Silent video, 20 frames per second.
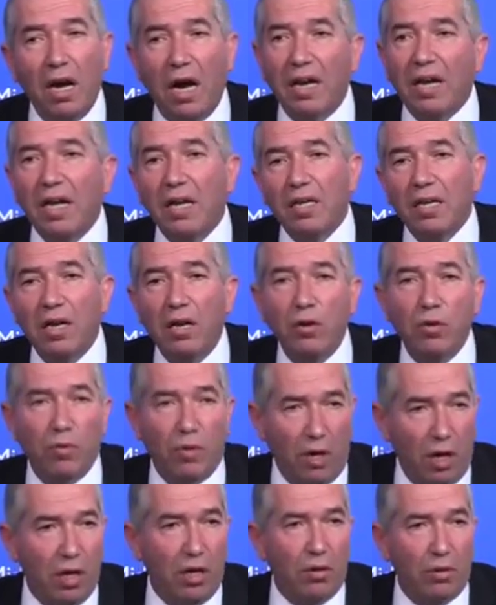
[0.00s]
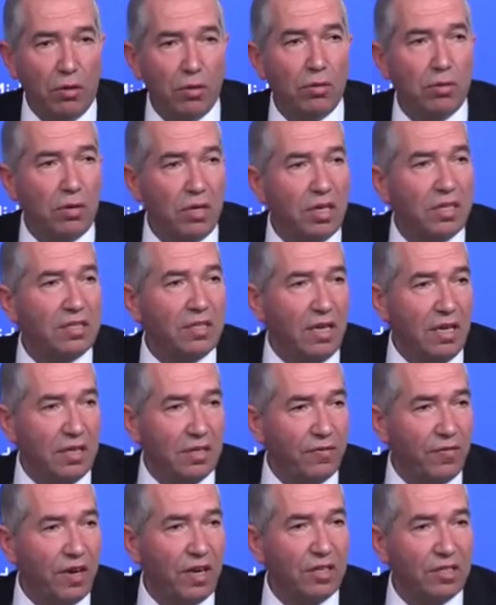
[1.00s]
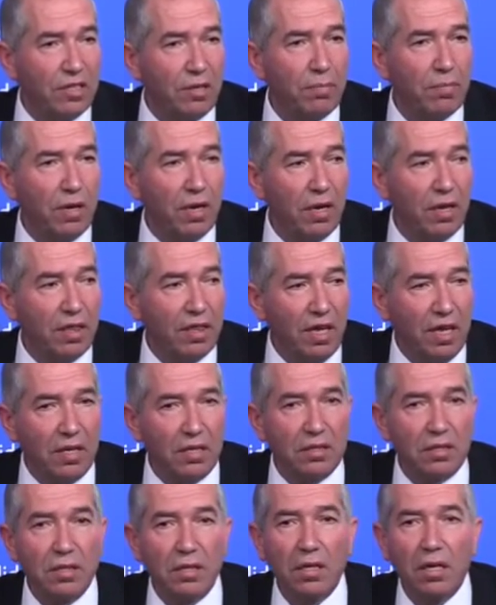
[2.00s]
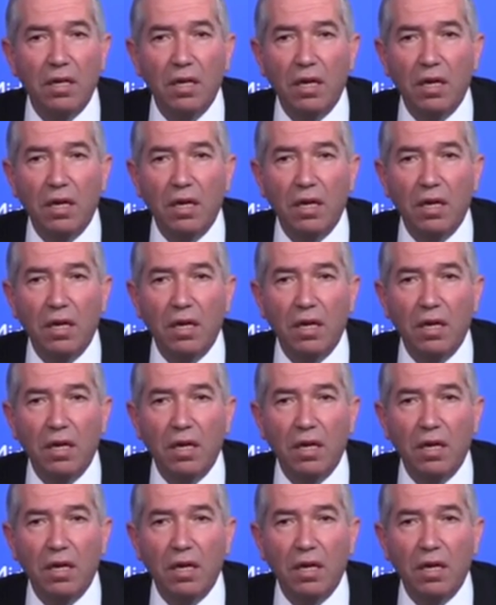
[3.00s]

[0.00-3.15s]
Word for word: I can tell you why, you know, easily, very simple things.